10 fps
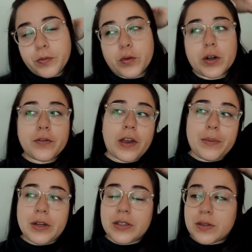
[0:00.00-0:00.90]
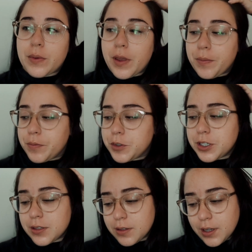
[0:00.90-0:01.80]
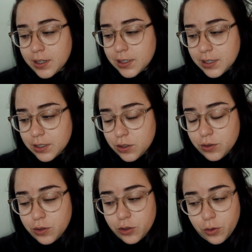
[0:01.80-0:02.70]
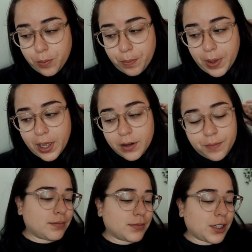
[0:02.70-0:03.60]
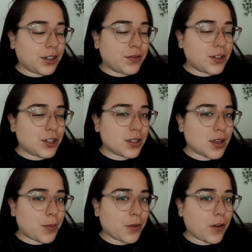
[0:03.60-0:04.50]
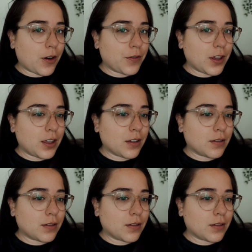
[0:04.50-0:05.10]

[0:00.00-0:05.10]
45 minutes away, which isn't, I guess, not too, too, too bad. Gonna finish this cup of coffee.